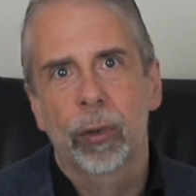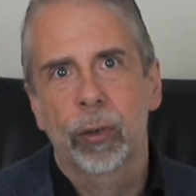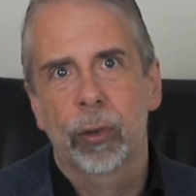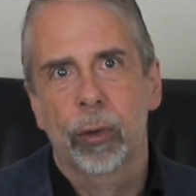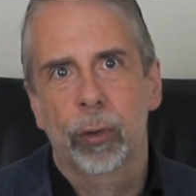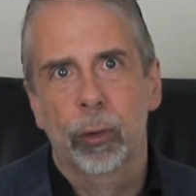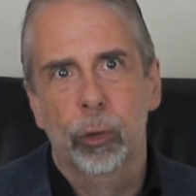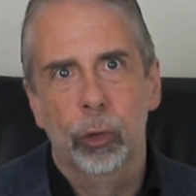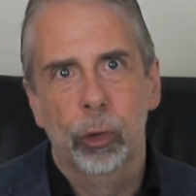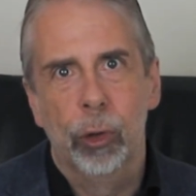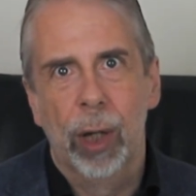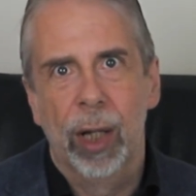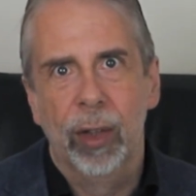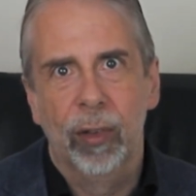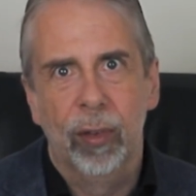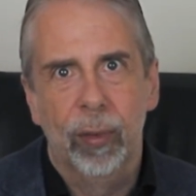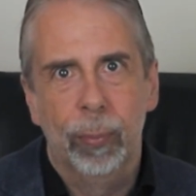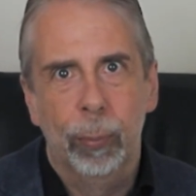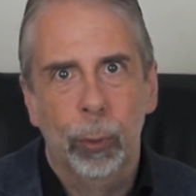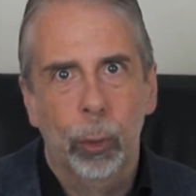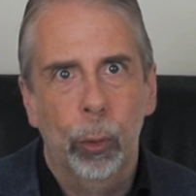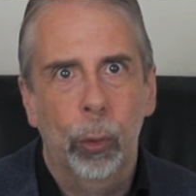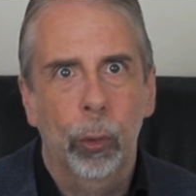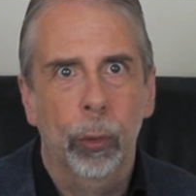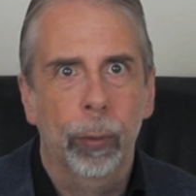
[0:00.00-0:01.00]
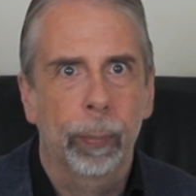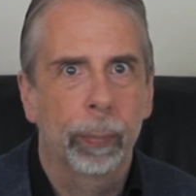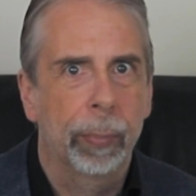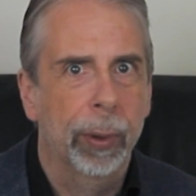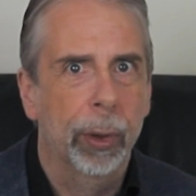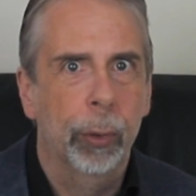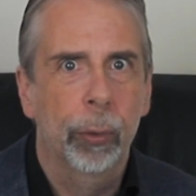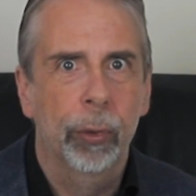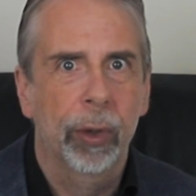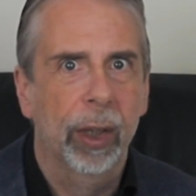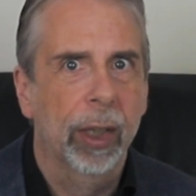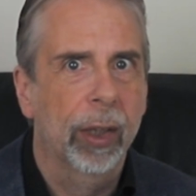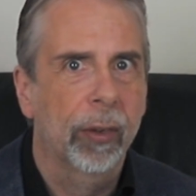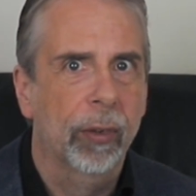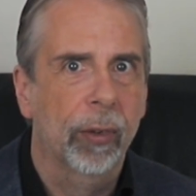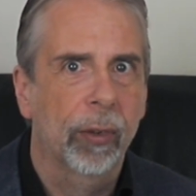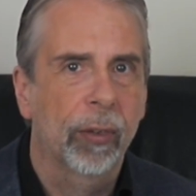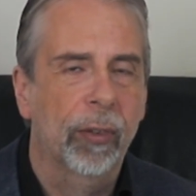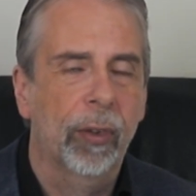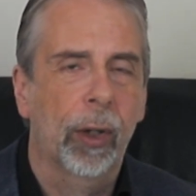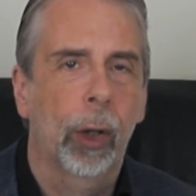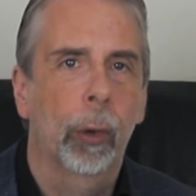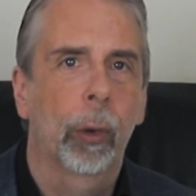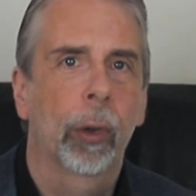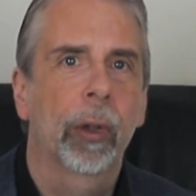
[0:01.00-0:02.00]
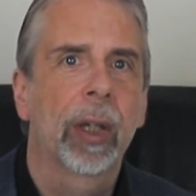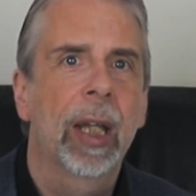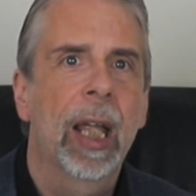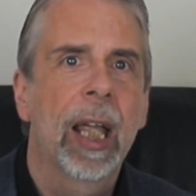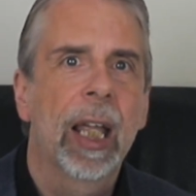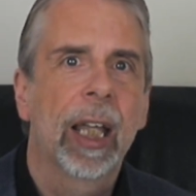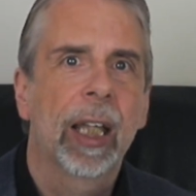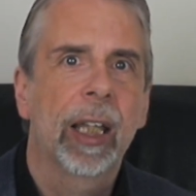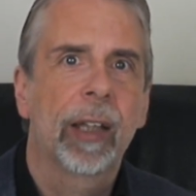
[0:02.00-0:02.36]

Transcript: such as transport, buildings and so on,